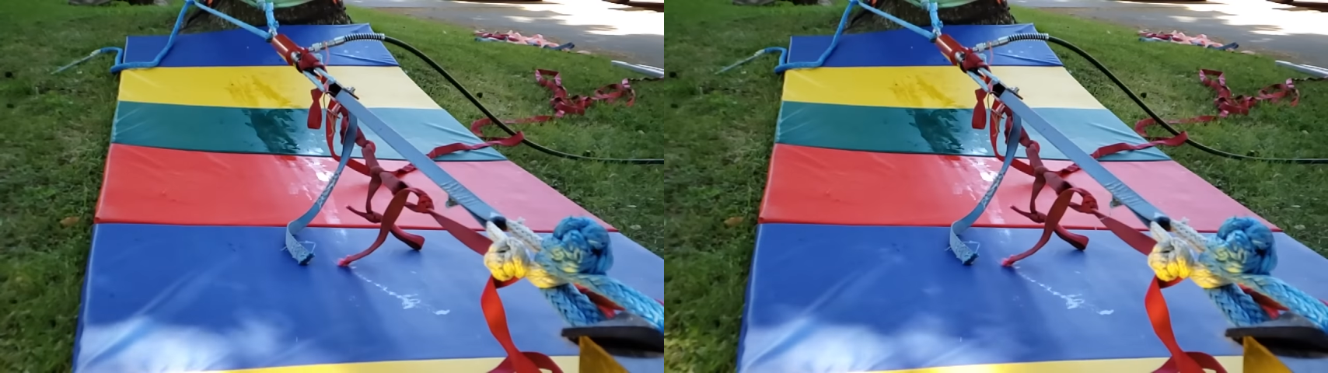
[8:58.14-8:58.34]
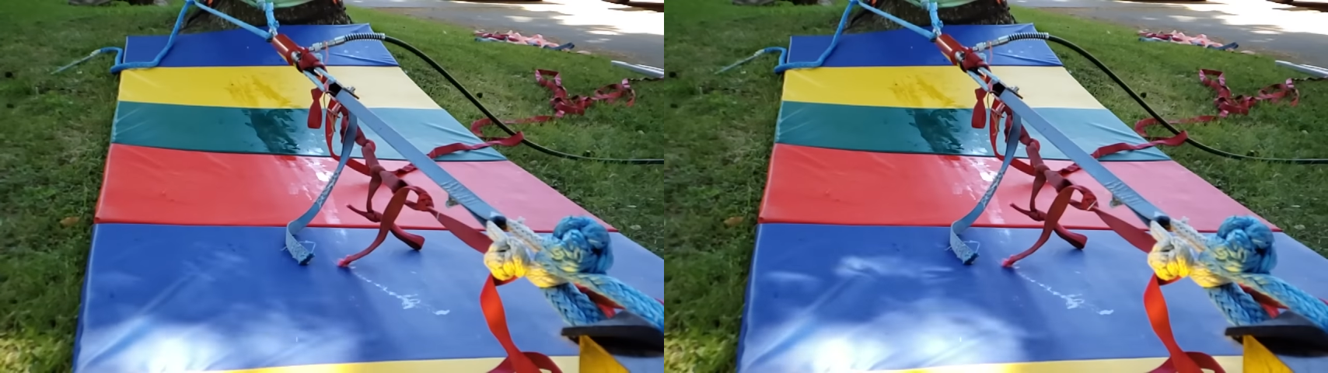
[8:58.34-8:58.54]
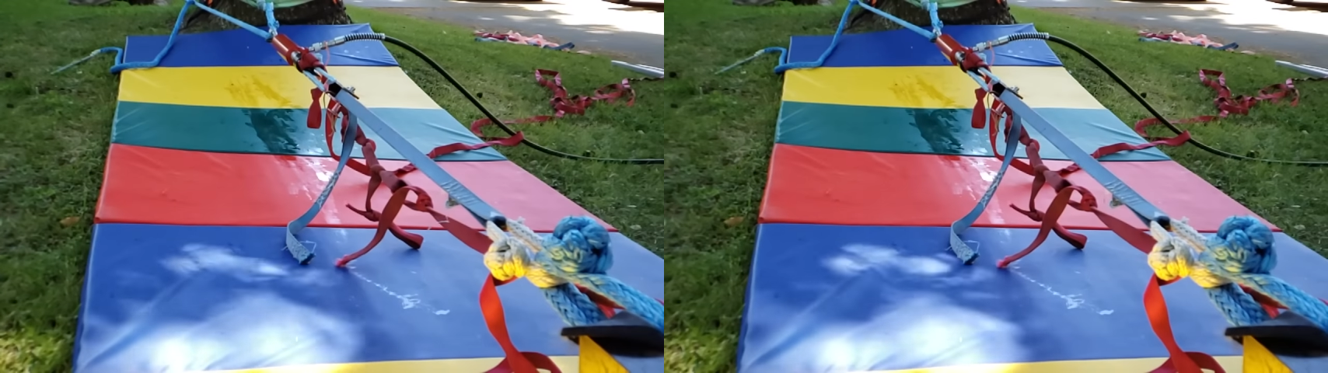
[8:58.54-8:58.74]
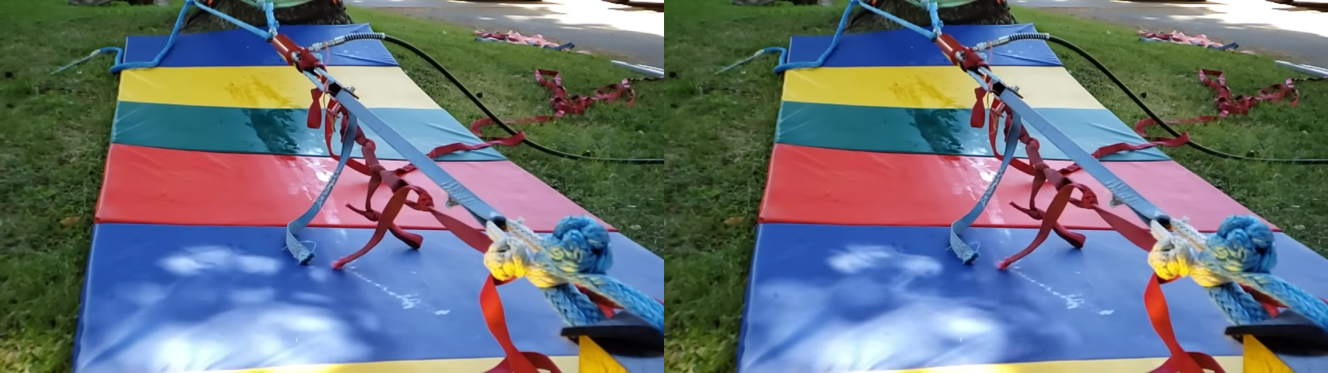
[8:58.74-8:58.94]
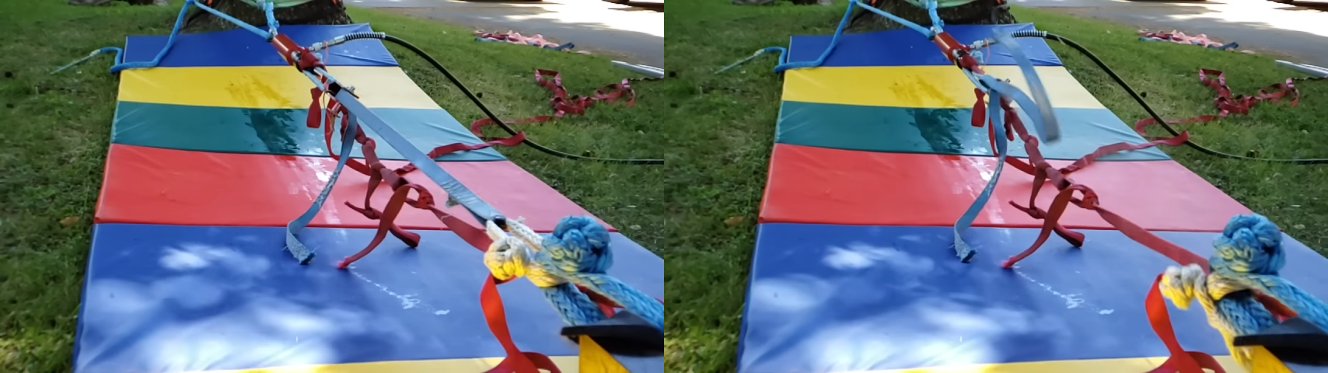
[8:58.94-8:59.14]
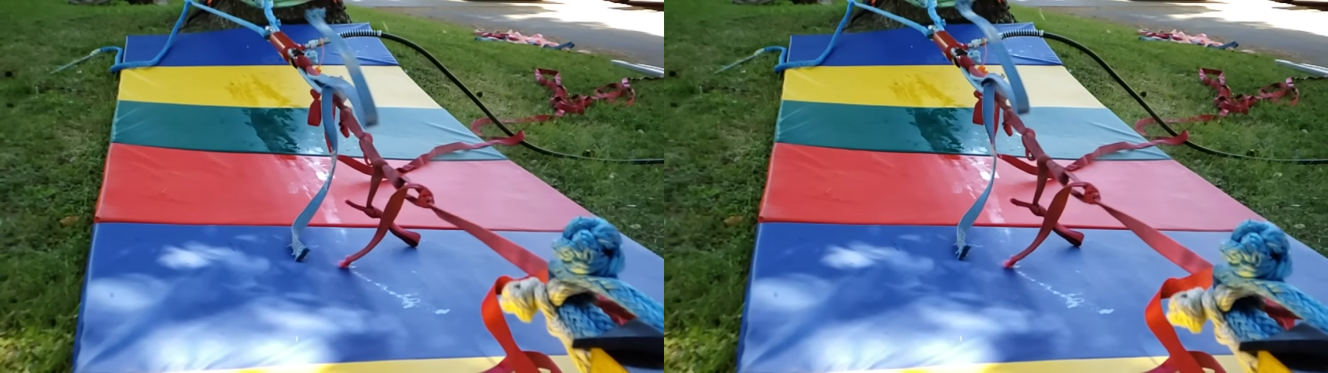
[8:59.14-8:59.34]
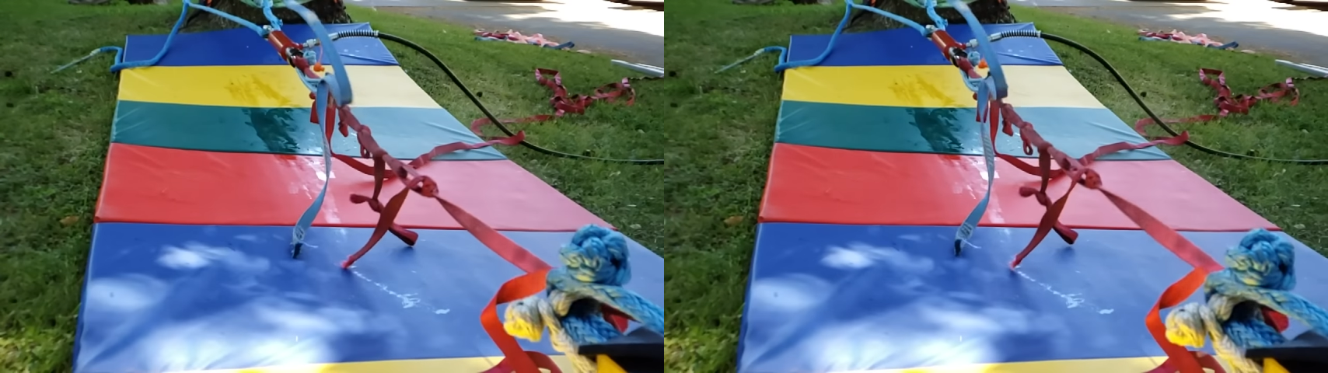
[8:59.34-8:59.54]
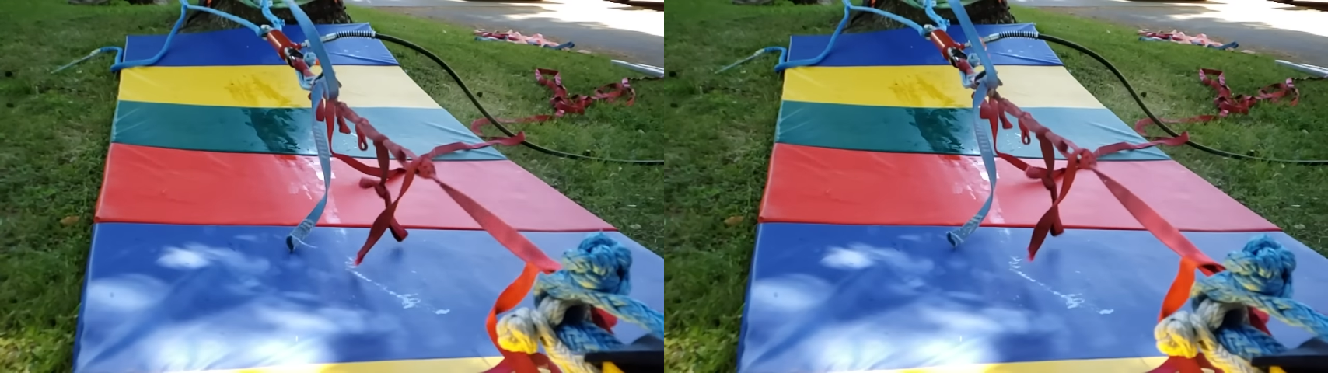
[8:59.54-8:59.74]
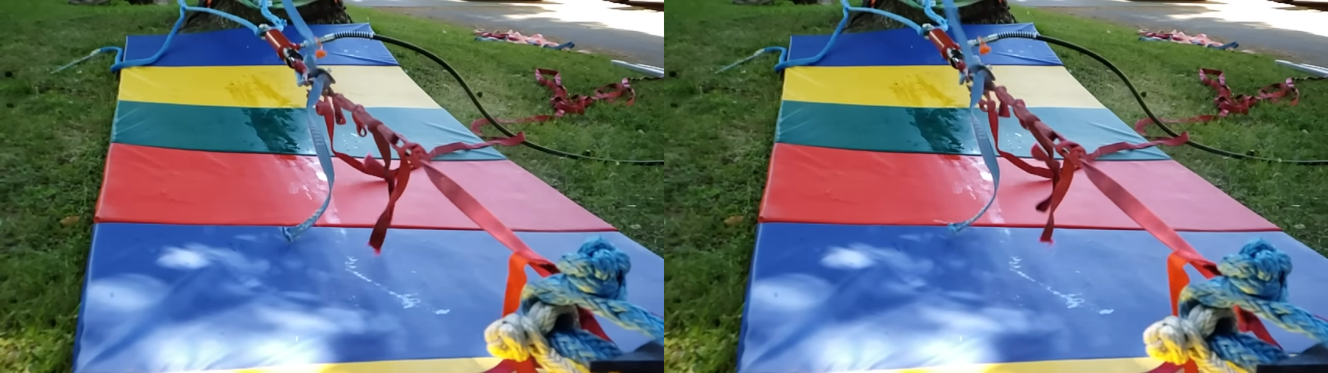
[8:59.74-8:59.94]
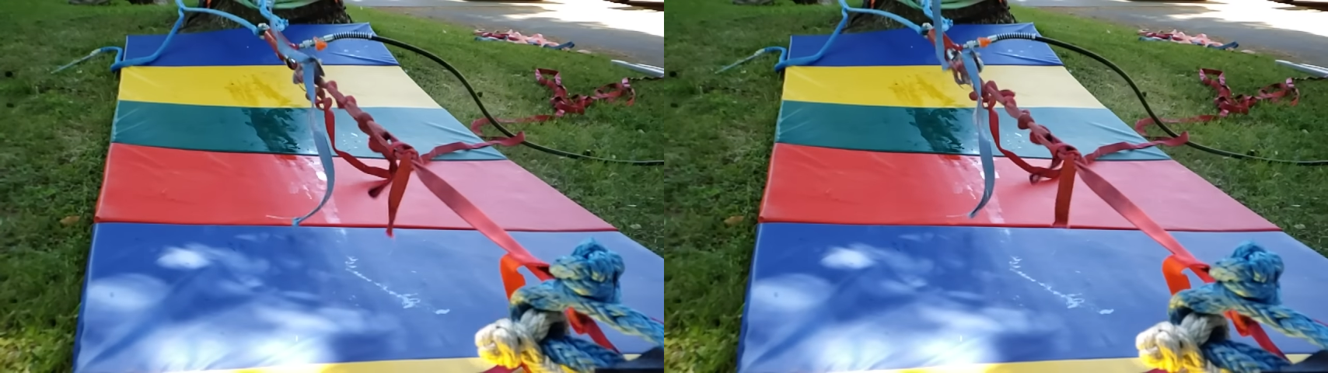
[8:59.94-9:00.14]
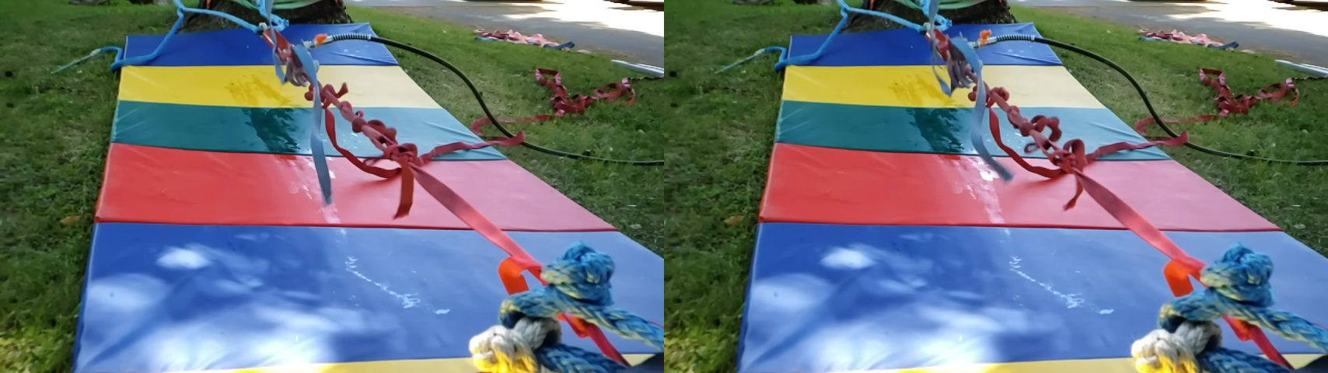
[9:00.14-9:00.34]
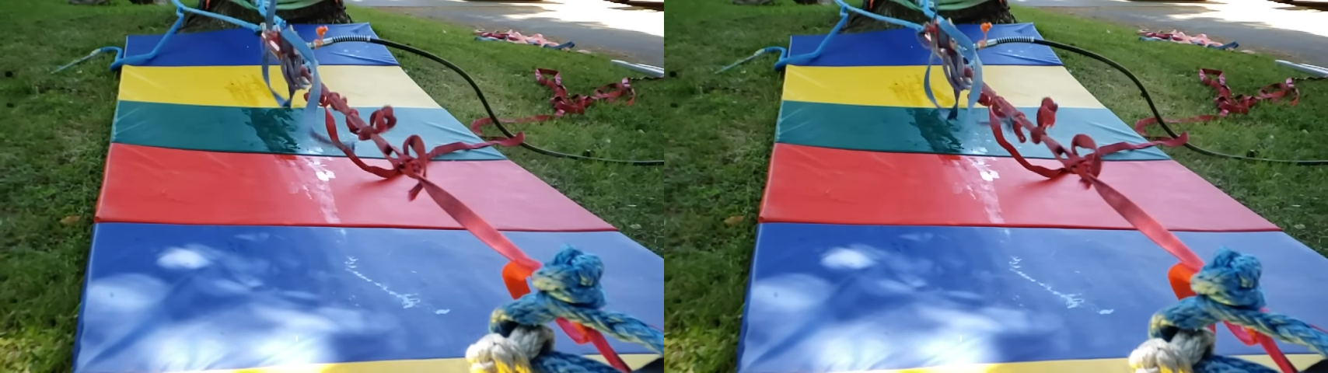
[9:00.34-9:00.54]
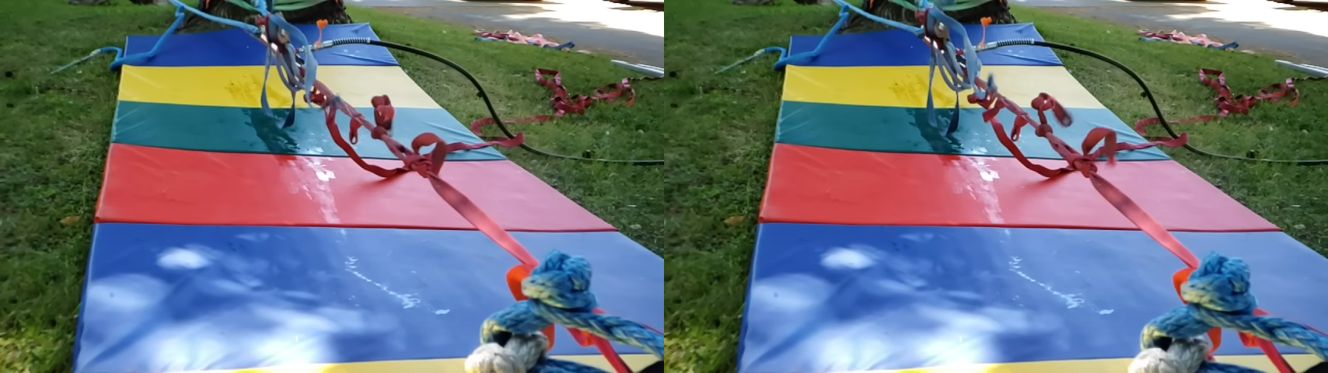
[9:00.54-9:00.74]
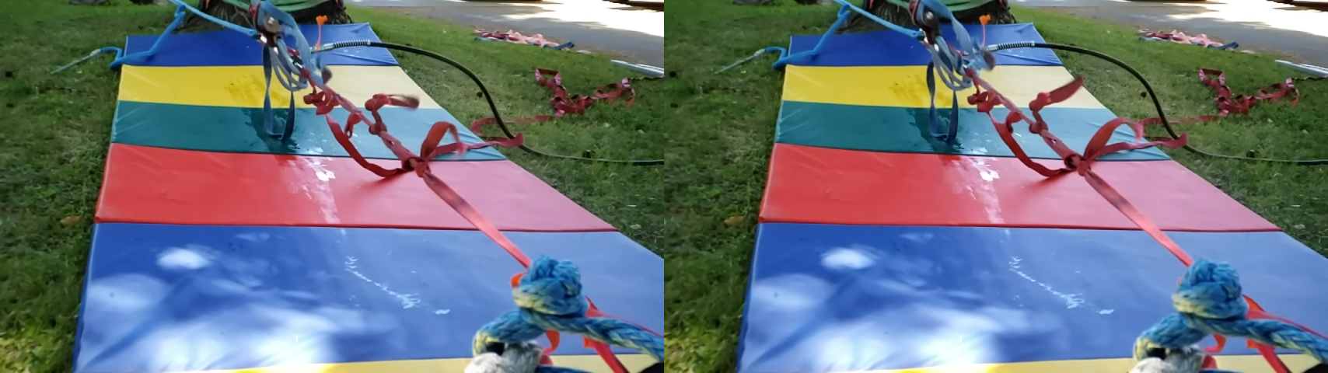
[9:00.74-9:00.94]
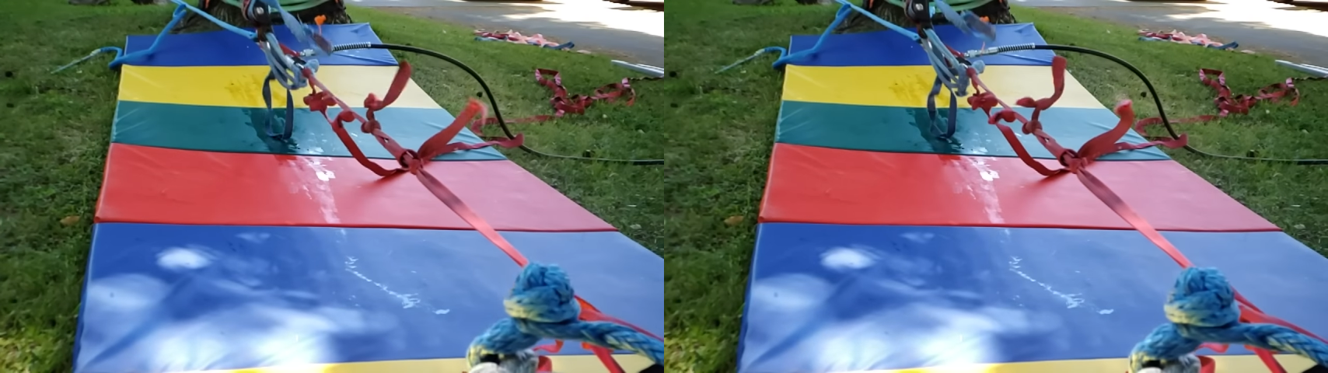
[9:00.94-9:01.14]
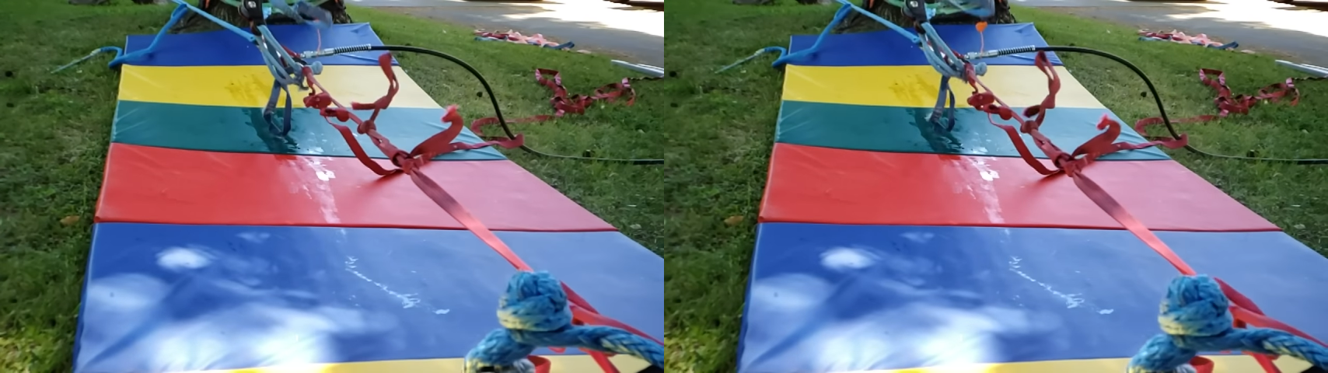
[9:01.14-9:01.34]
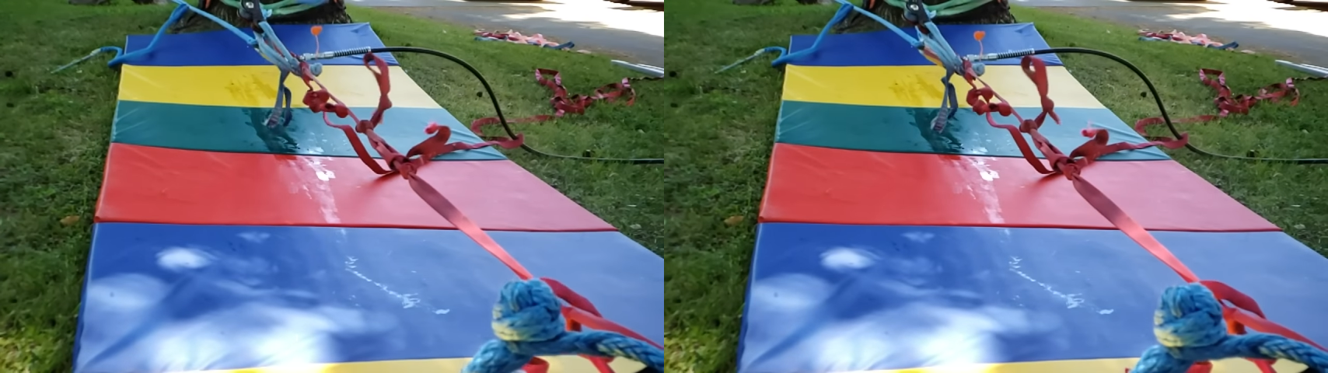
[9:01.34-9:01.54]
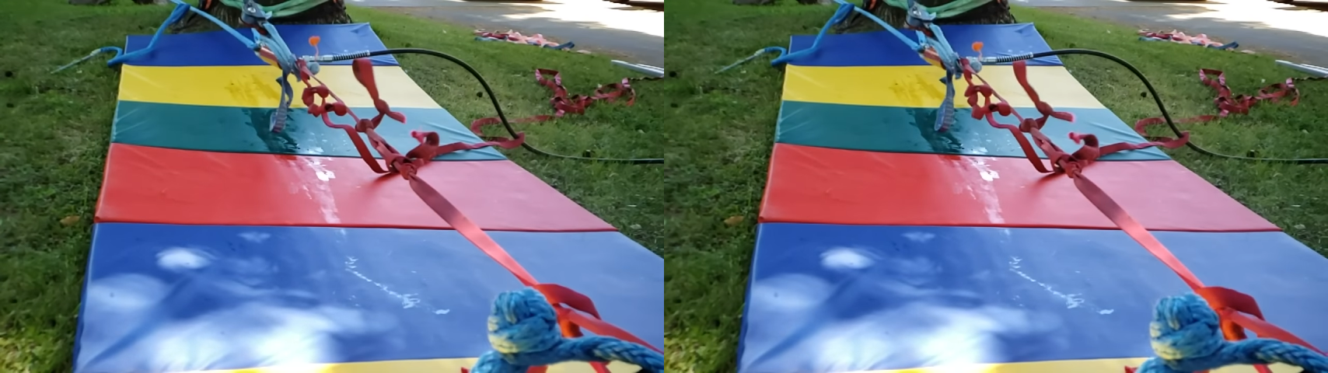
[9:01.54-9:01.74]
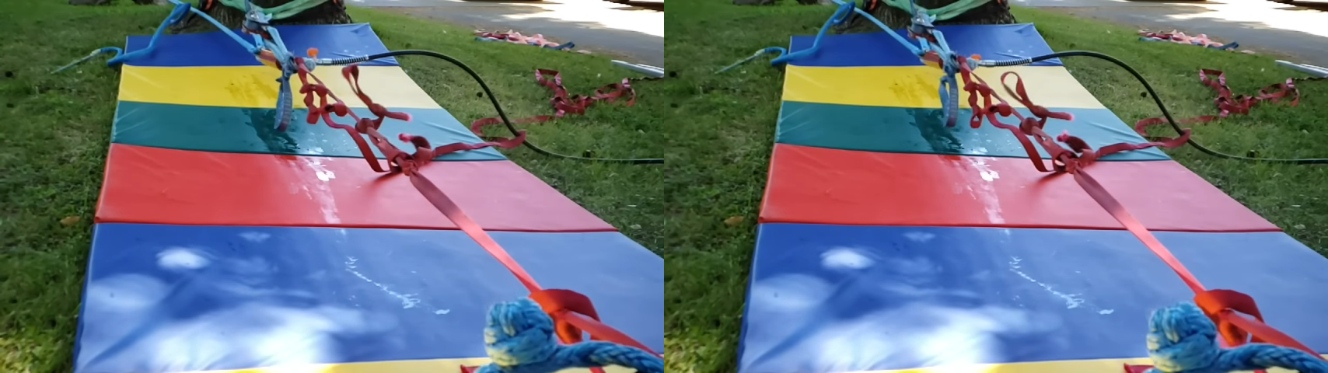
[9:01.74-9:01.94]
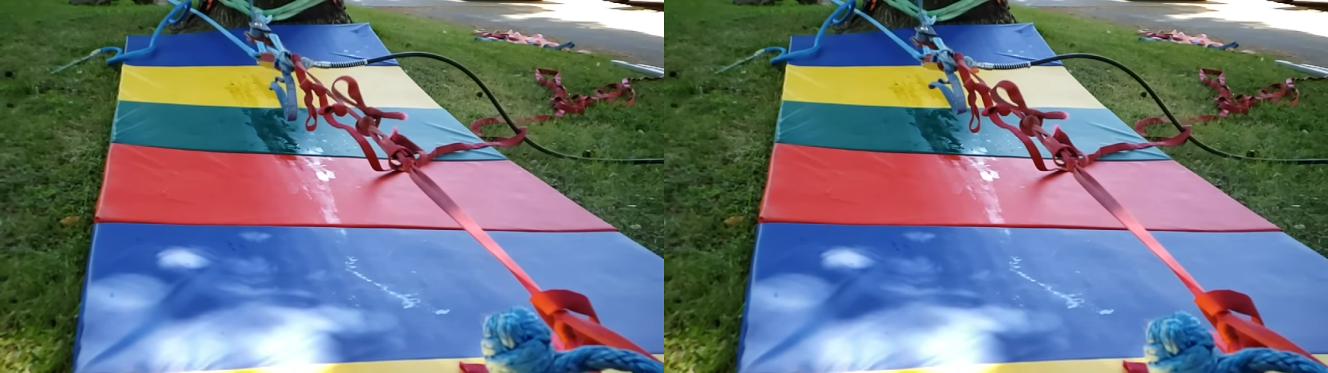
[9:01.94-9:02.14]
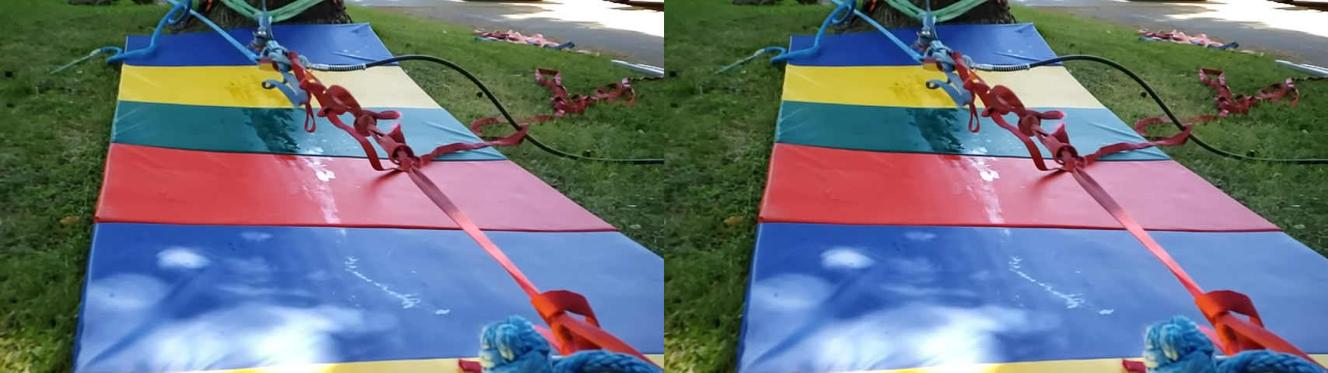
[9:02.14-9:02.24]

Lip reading: Nobody's mouth can be seen.